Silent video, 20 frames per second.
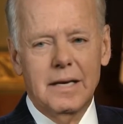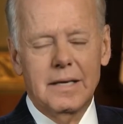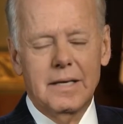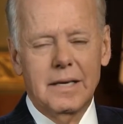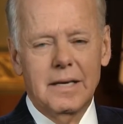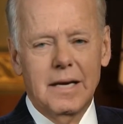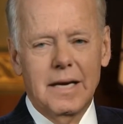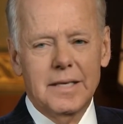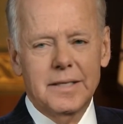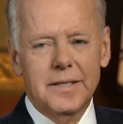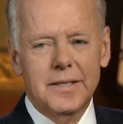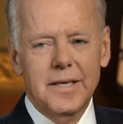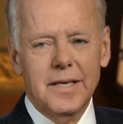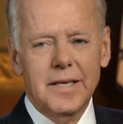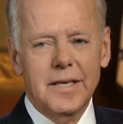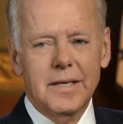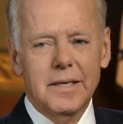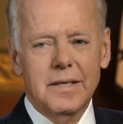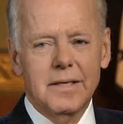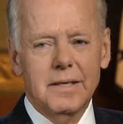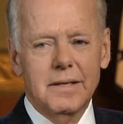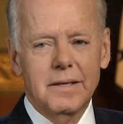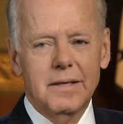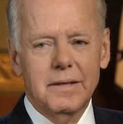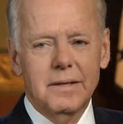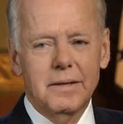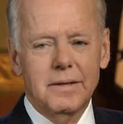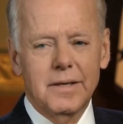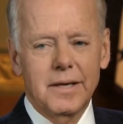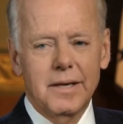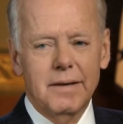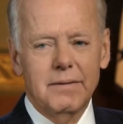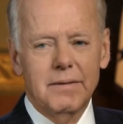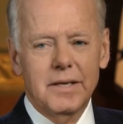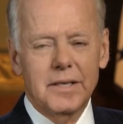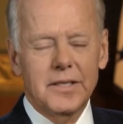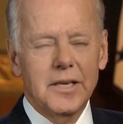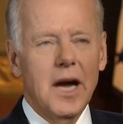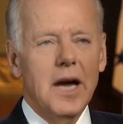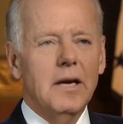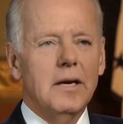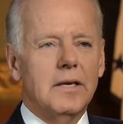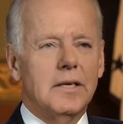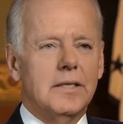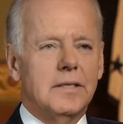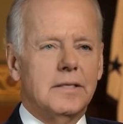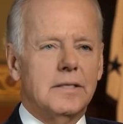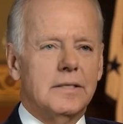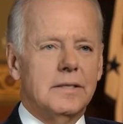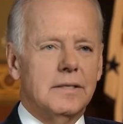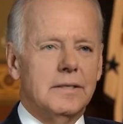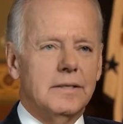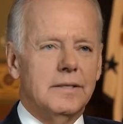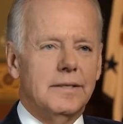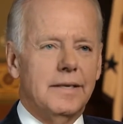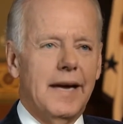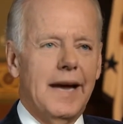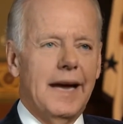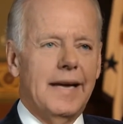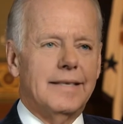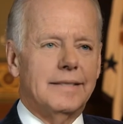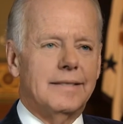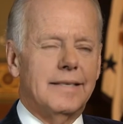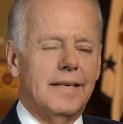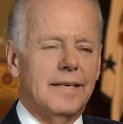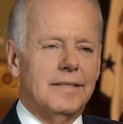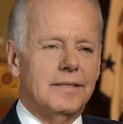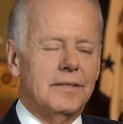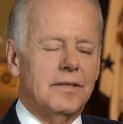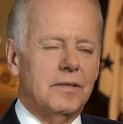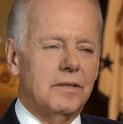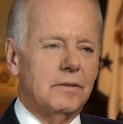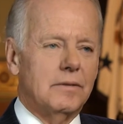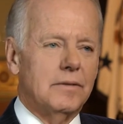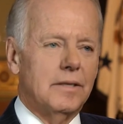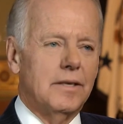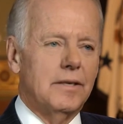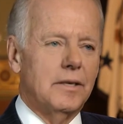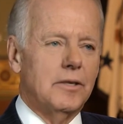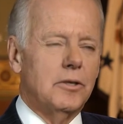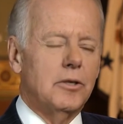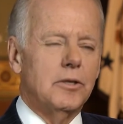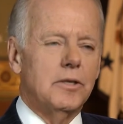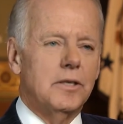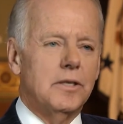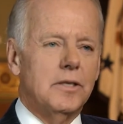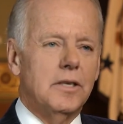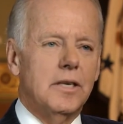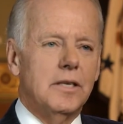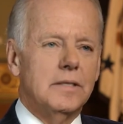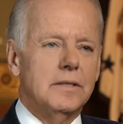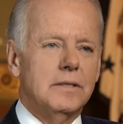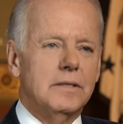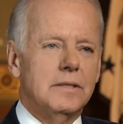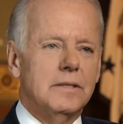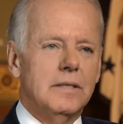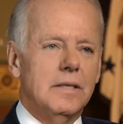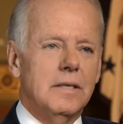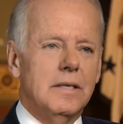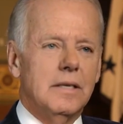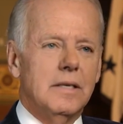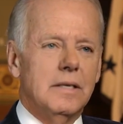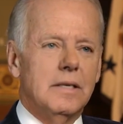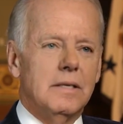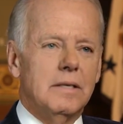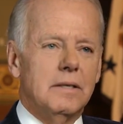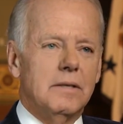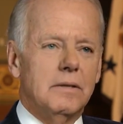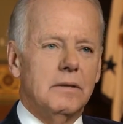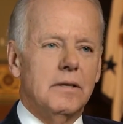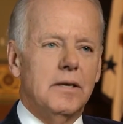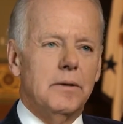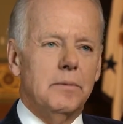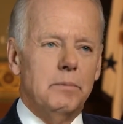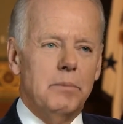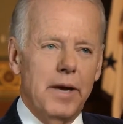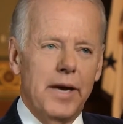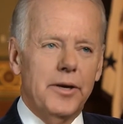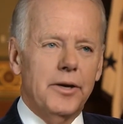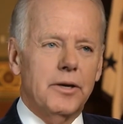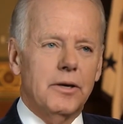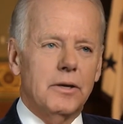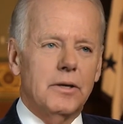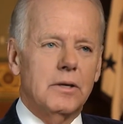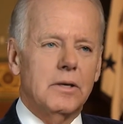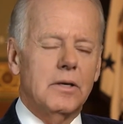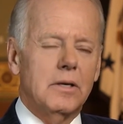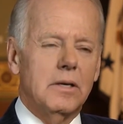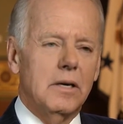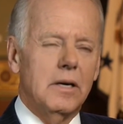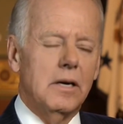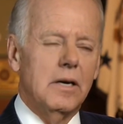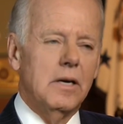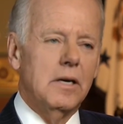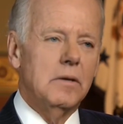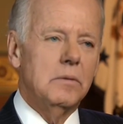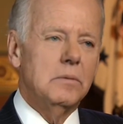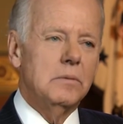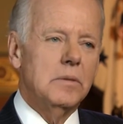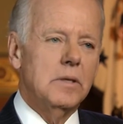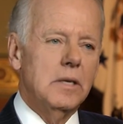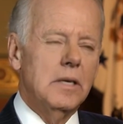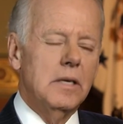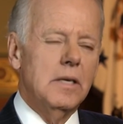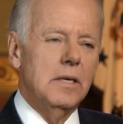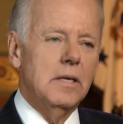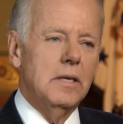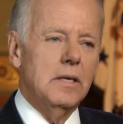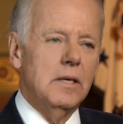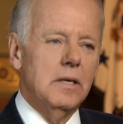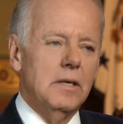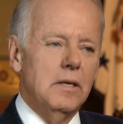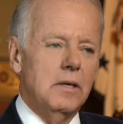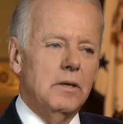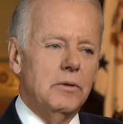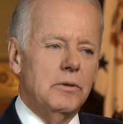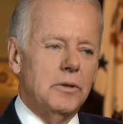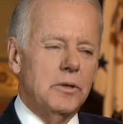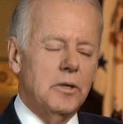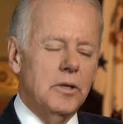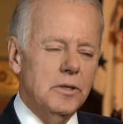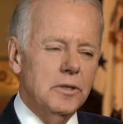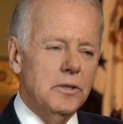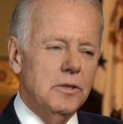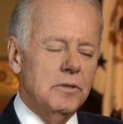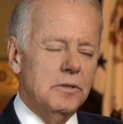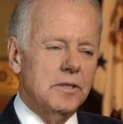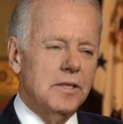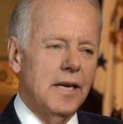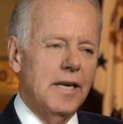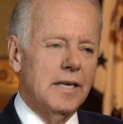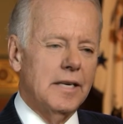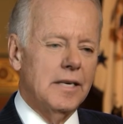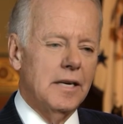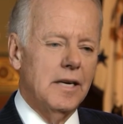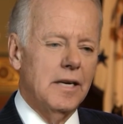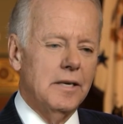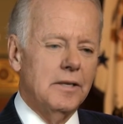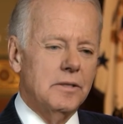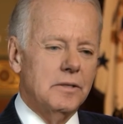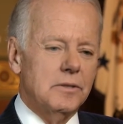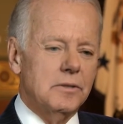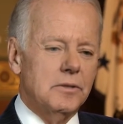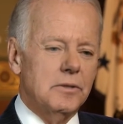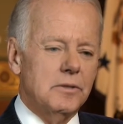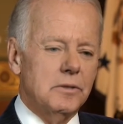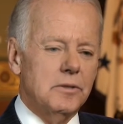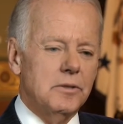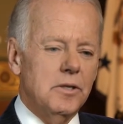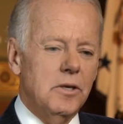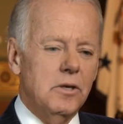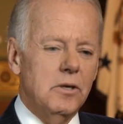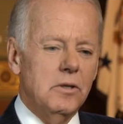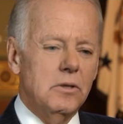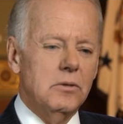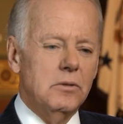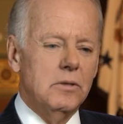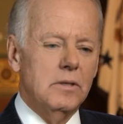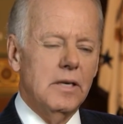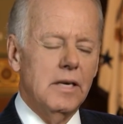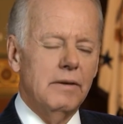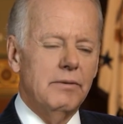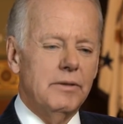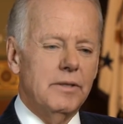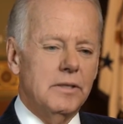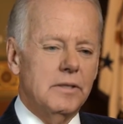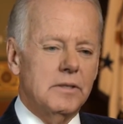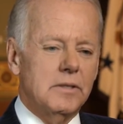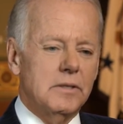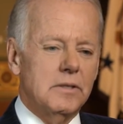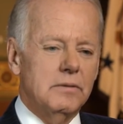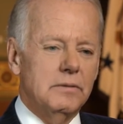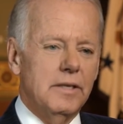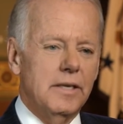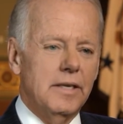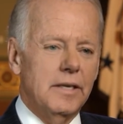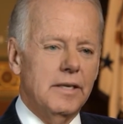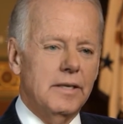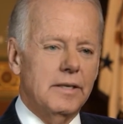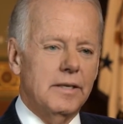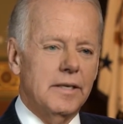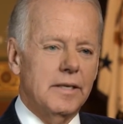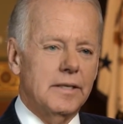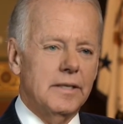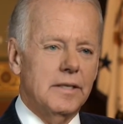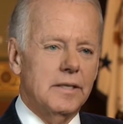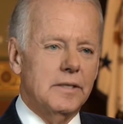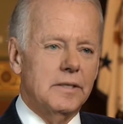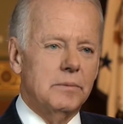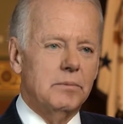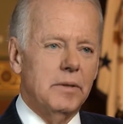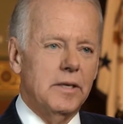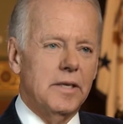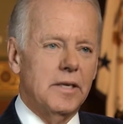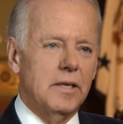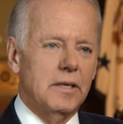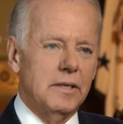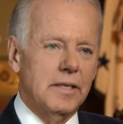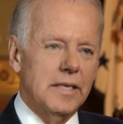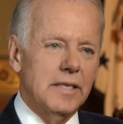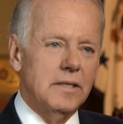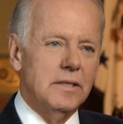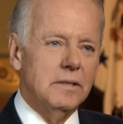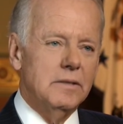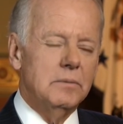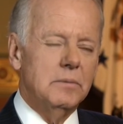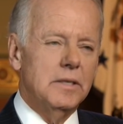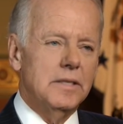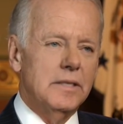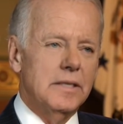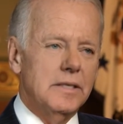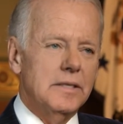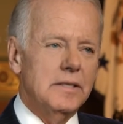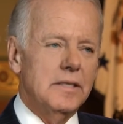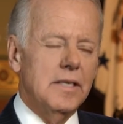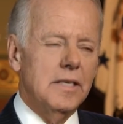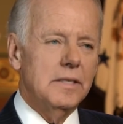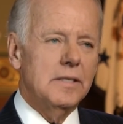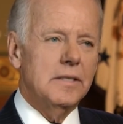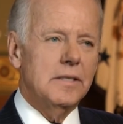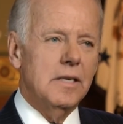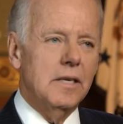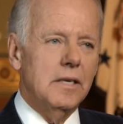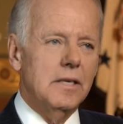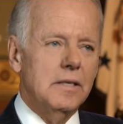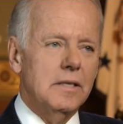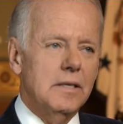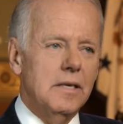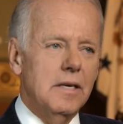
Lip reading: I think they've acknowledged that they could have done it better. The good news, thank God, is there's no evidence of anything that's been illegal, but it's you